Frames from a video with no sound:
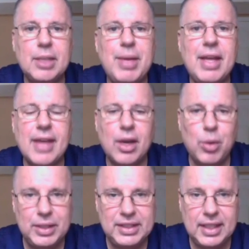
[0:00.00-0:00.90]
To me, that
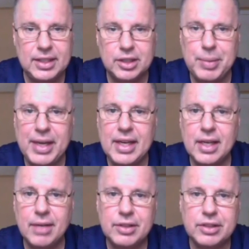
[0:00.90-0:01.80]
always signals the
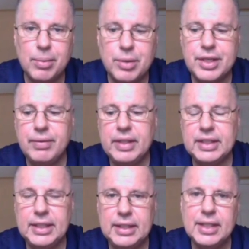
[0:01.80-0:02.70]
beginning of the summer TV
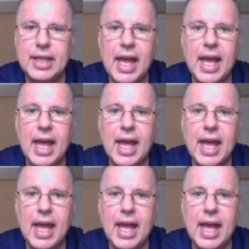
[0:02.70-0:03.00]
season,